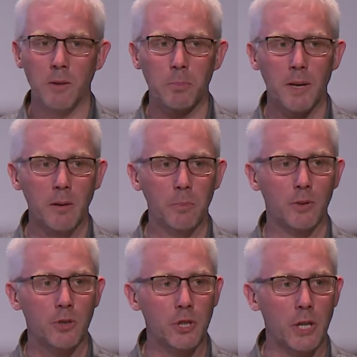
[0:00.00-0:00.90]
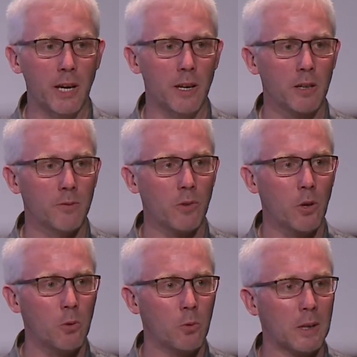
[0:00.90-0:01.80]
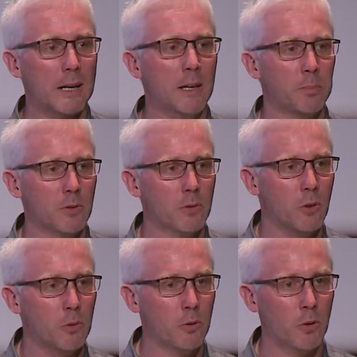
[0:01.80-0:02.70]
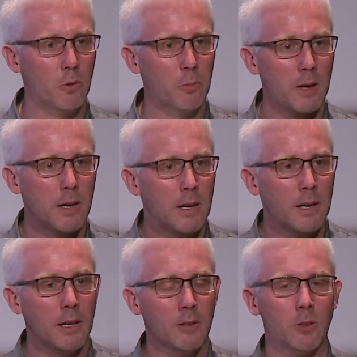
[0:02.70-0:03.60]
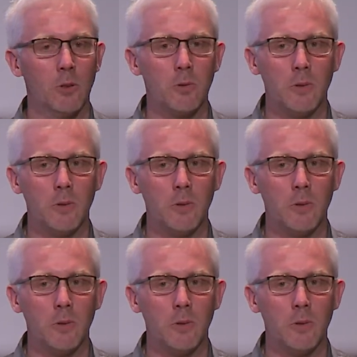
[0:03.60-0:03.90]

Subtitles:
people share and view clips on YouTube is so